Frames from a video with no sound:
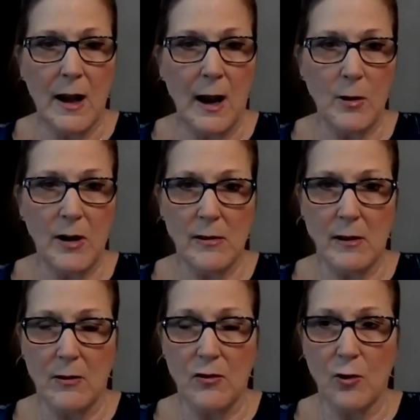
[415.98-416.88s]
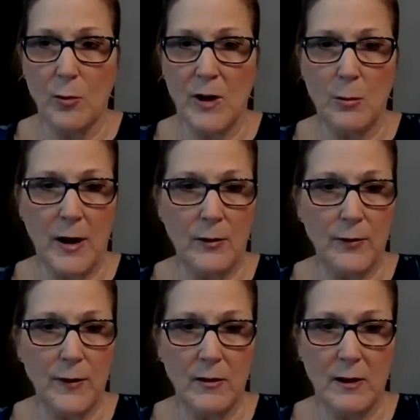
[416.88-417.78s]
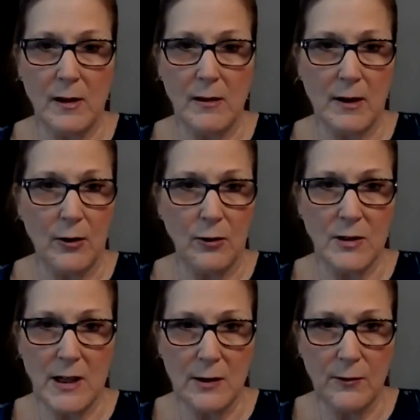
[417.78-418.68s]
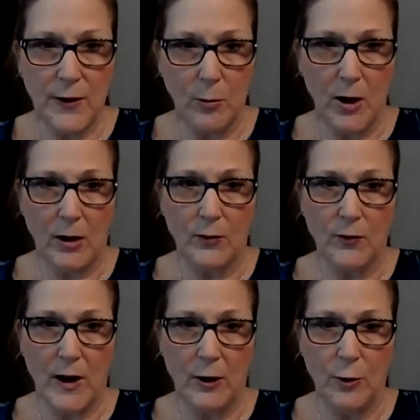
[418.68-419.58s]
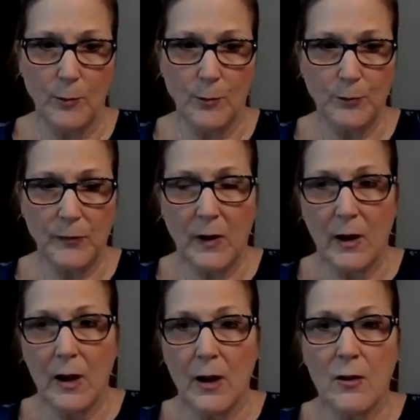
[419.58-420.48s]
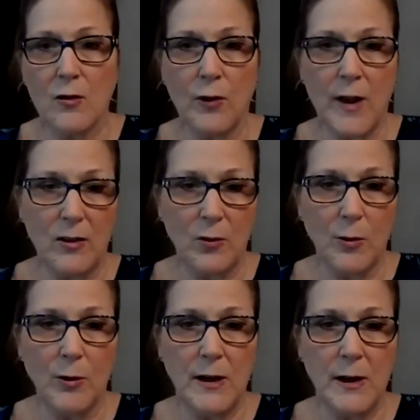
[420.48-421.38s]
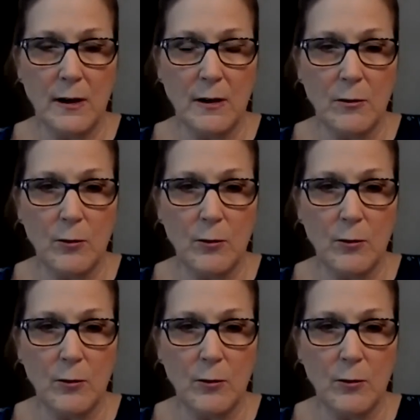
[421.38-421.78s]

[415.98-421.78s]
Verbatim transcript: I mean, it's got so many benefits and it's guaranteed fair market value. So that's what we did.